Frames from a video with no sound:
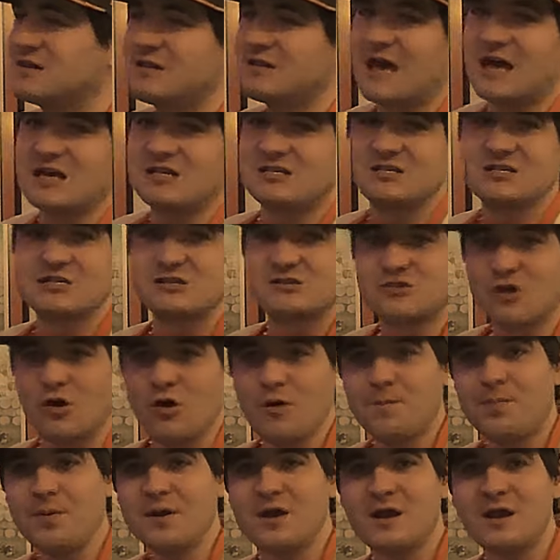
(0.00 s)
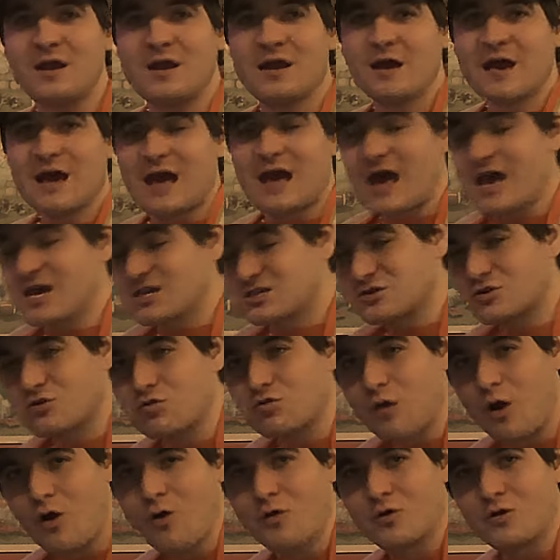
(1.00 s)
that stupid-ass
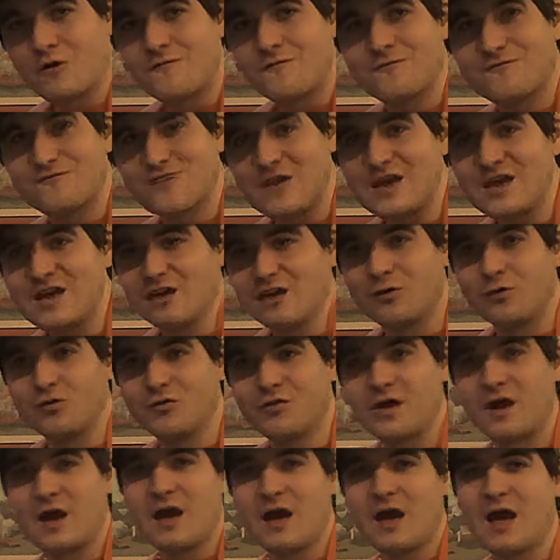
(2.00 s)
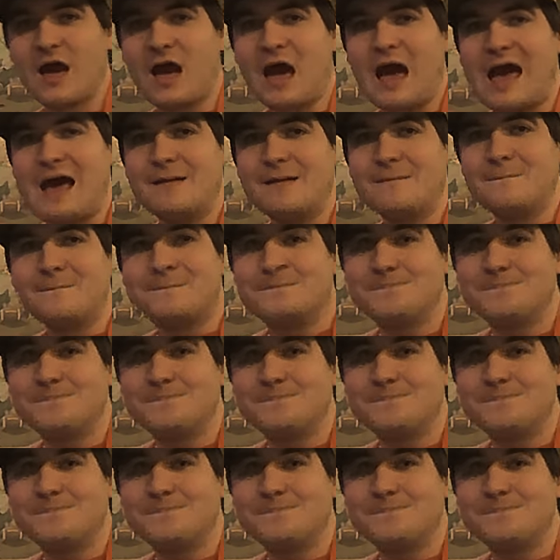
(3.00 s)
Kroger Field and